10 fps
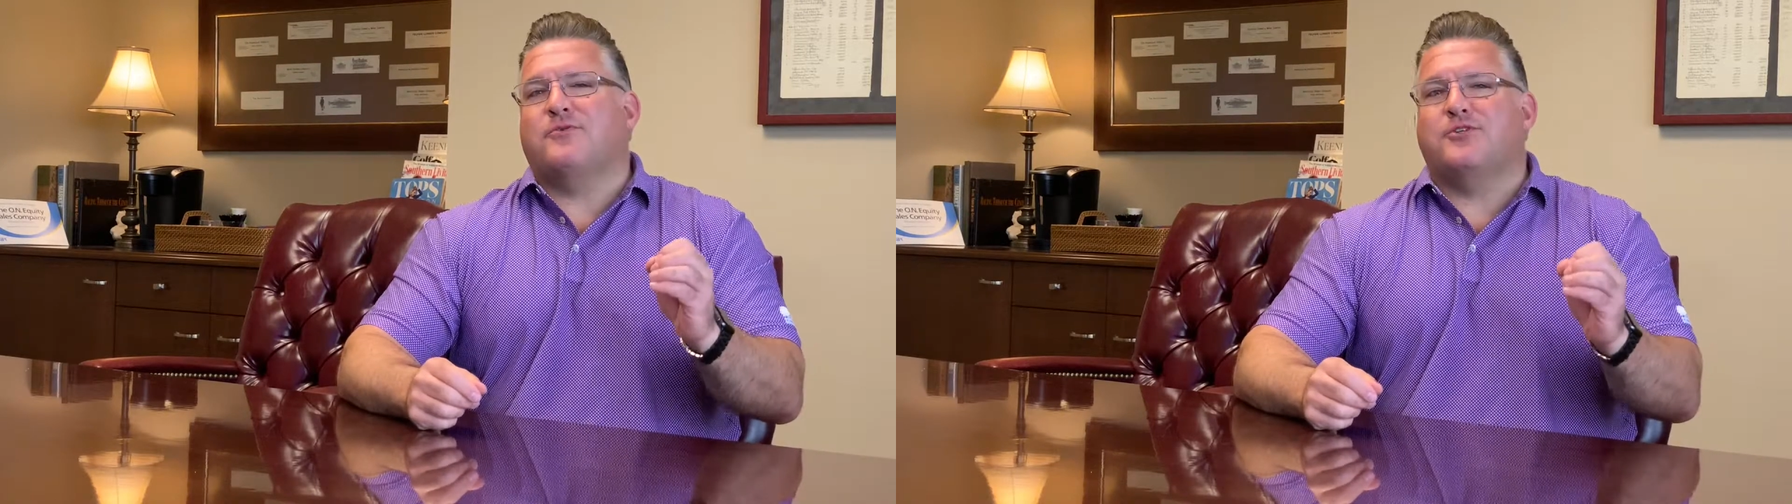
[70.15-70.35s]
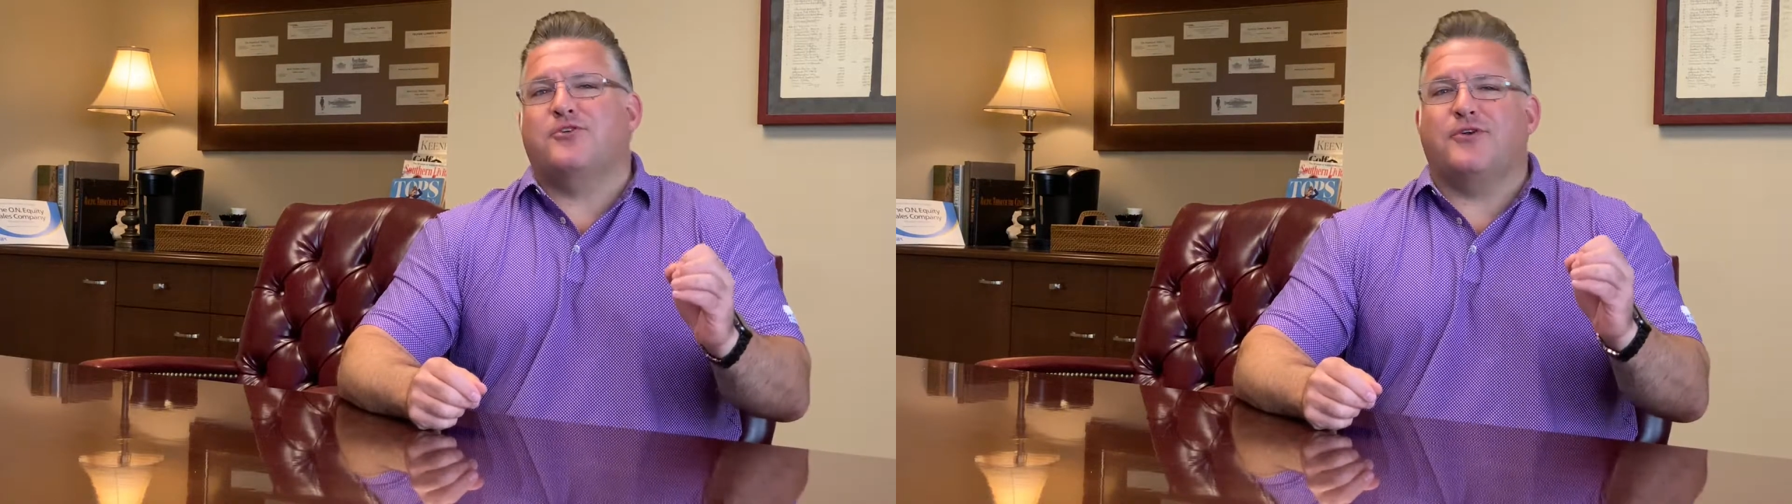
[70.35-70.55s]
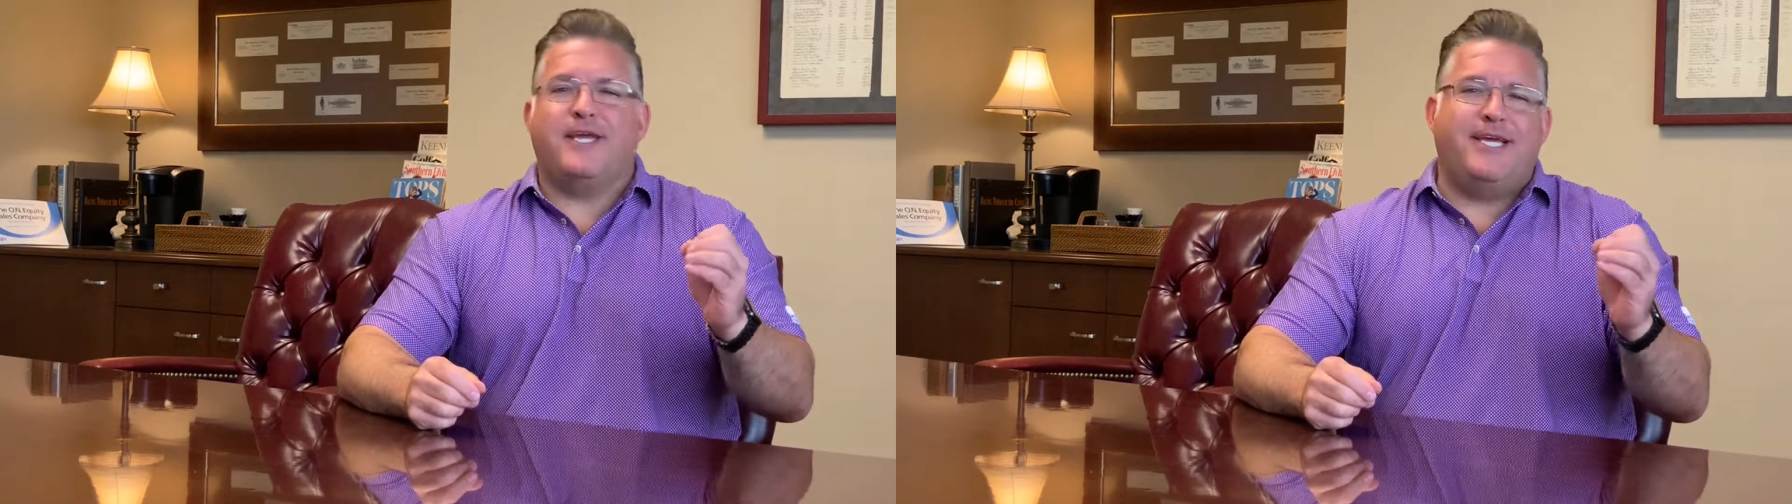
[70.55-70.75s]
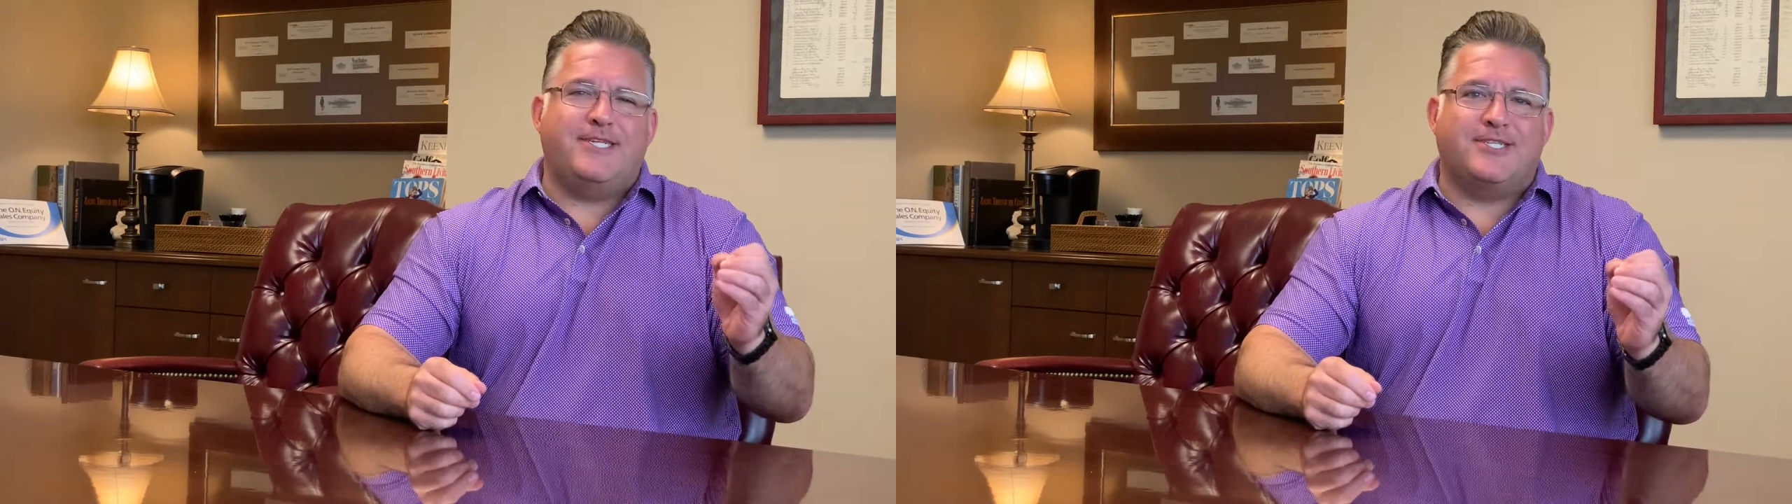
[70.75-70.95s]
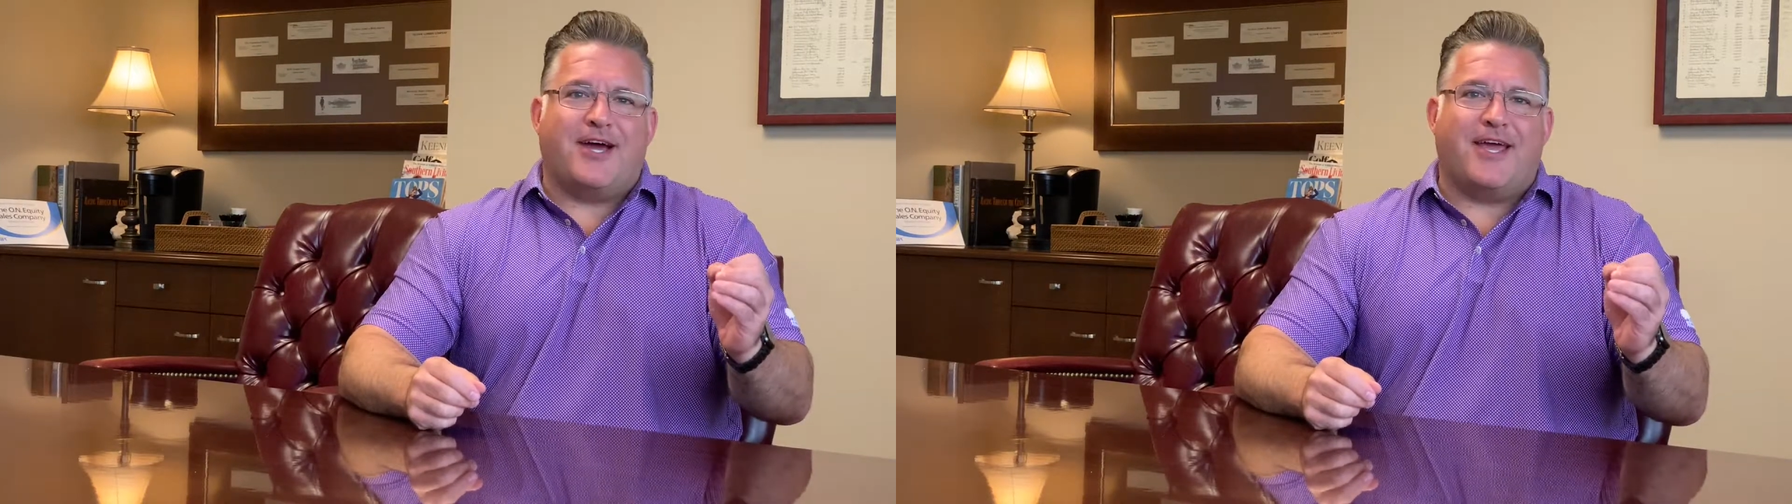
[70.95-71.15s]
return
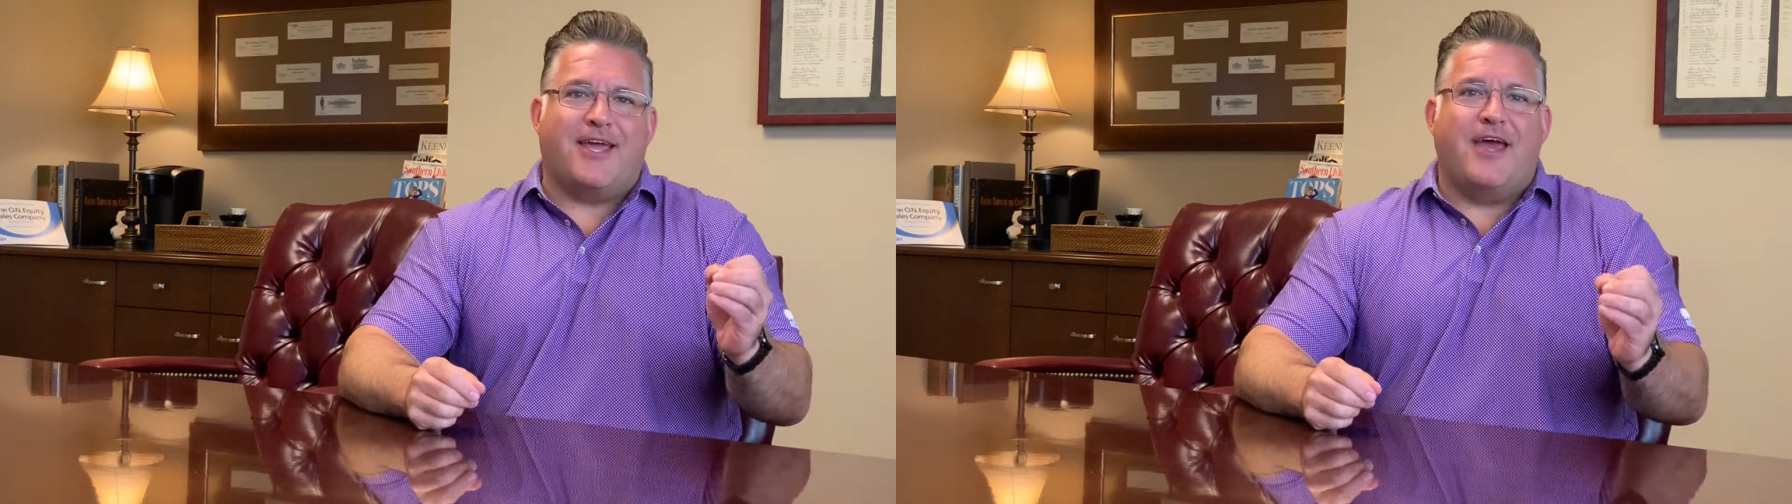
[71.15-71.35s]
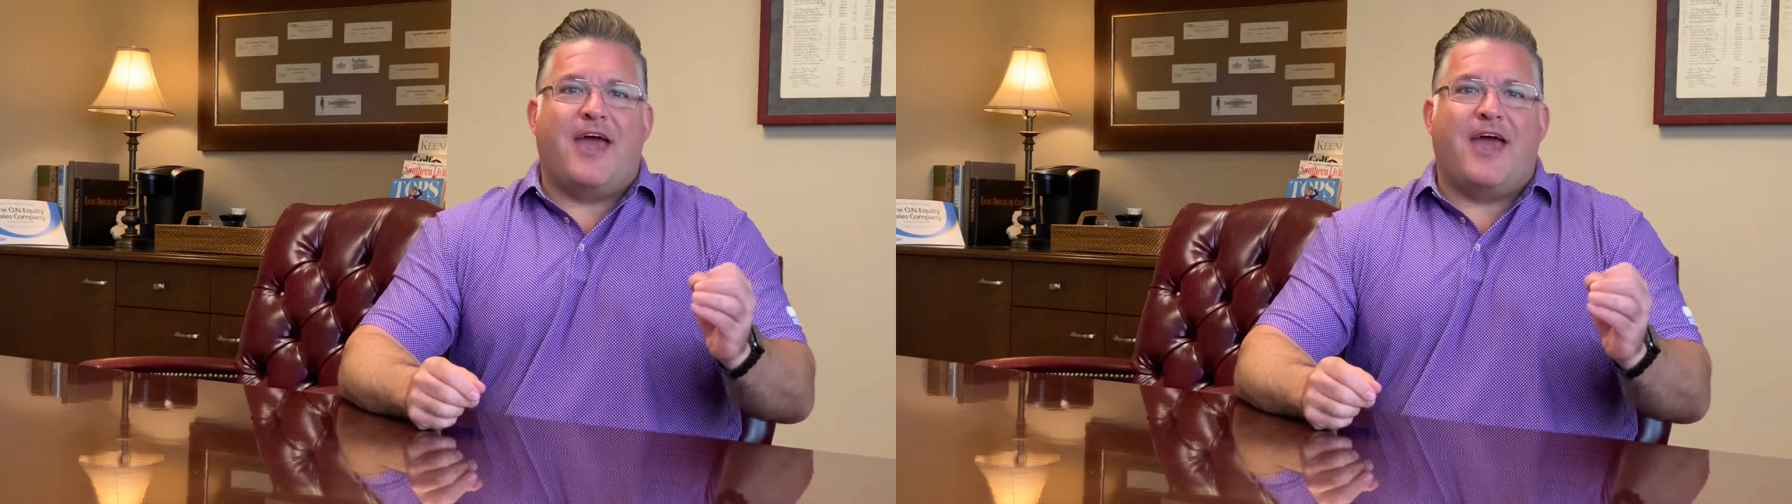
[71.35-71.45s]
each night